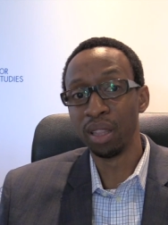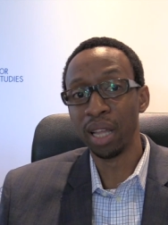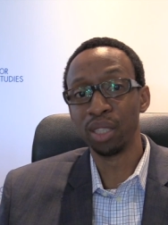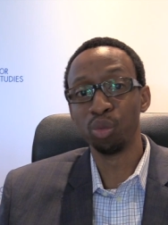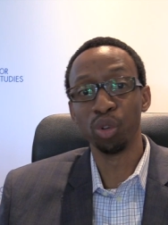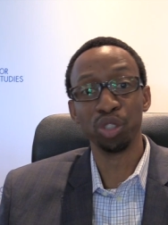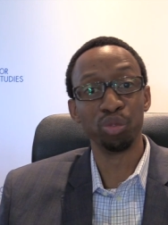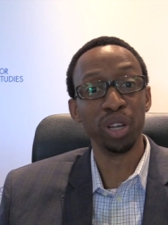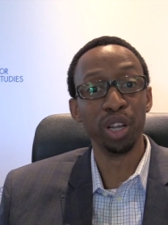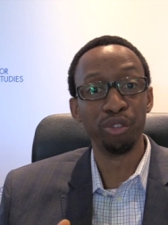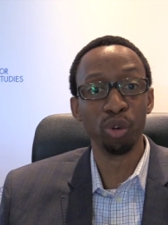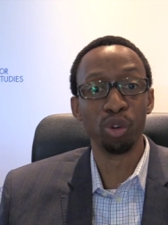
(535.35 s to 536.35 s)
that was
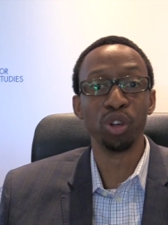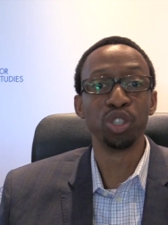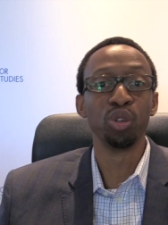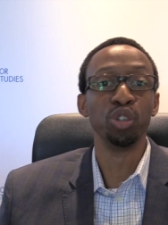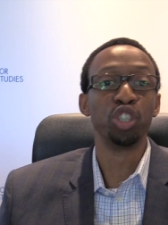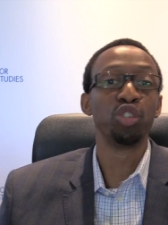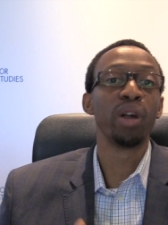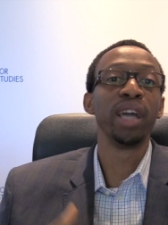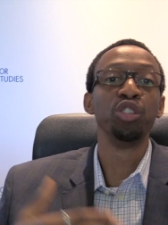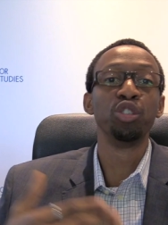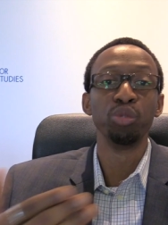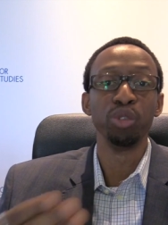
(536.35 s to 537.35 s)
really focused on
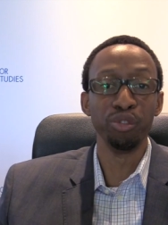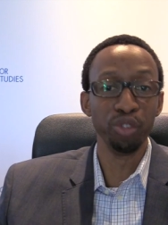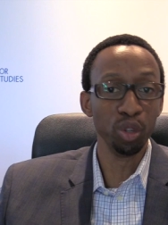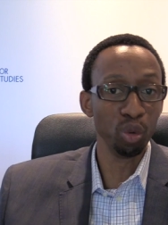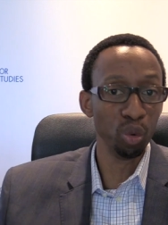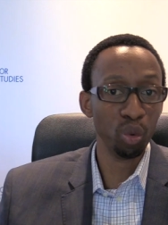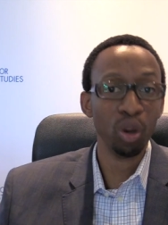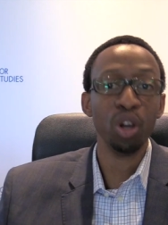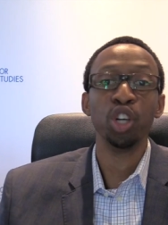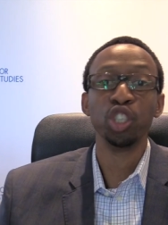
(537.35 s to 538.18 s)
trying to review